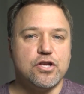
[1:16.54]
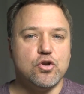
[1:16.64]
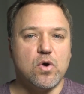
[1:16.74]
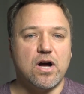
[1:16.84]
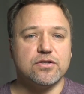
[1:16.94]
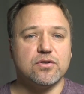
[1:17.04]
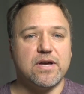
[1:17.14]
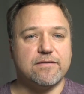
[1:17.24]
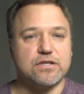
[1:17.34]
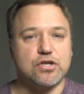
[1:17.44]
You also
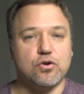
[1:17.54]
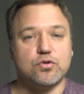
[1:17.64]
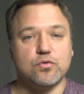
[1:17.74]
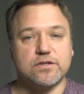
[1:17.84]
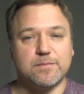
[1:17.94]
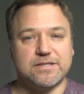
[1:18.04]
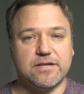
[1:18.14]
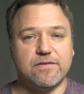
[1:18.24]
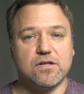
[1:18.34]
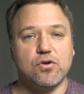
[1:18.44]
have to go to a
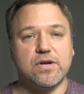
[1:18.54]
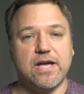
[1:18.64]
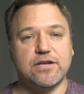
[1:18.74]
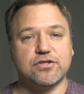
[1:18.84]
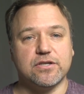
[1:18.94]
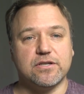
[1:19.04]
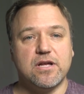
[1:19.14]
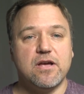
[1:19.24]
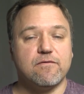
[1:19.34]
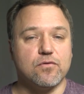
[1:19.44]
specific location
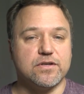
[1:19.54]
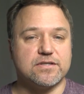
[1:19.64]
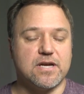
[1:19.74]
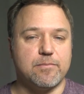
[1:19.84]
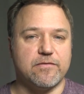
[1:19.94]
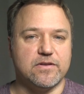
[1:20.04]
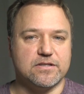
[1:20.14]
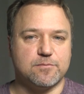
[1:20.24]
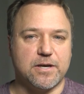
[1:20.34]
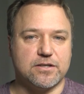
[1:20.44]
for this type of
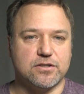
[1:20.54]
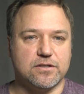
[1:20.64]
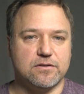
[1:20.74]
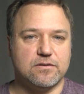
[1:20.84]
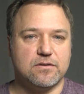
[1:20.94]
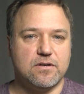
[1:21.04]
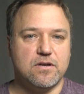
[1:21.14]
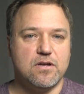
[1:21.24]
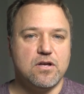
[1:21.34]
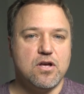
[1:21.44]
inspection.
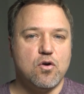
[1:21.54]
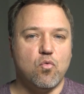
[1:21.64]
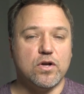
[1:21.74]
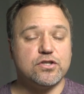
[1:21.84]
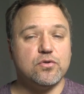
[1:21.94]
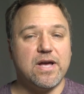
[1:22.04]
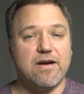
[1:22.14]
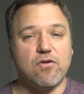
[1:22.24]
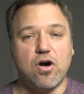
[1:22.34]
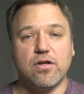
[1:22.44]
Once you
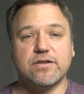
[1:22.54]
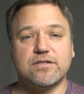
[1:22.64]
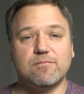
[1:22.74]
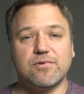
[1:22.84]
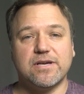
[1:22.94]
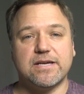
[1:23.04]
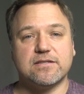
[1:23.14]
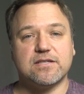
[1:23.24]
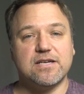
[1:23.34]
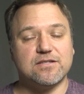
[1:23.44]
have all this in
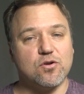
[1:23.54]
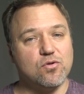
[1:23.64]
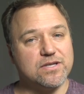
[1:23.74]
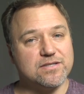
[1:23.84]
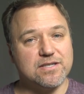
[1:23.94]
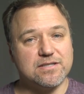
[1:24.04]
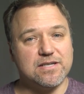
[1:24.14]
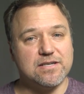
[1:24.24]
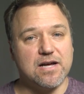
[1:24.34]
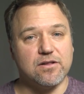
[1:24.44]
place, it's only
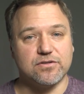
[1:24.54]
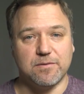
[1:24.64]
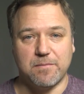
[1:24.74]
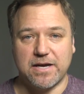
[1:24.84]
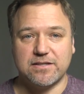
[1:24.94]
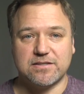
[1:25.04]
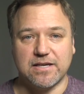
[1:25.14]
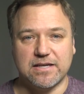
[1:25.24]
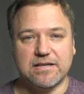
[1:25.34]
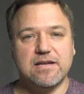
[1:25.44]
$16 in my
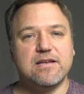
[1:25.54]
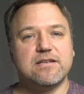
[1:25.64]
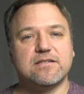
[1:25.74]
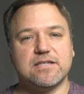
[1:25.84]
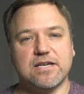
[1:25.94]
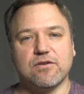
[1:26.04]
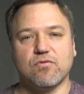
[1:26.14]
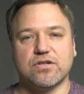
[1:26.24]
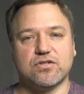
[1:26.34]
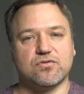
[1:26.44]
state to get
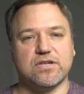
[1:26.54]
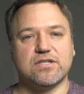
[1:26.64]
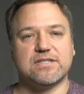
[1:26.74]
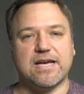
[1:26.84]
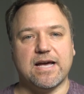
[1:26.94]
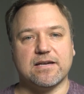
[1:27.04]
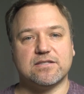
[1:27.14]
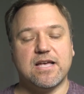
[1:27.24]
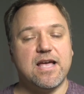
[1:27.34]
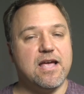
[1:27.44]
registration
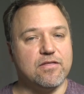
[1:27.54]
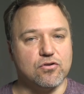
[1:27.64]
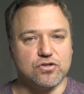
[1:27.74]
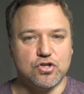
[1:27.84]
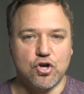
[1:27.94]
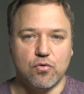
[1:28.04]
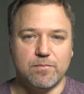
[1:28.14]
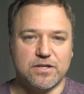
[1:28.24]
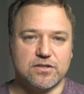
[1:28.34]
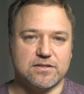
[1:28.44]
tags, and there's no
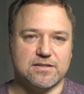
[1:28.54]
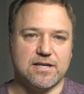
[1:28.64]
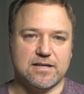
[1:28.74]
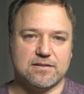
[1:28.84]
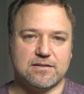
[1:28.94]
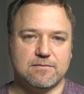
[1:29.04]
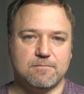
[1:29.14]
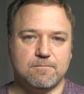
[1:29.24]
emissions test.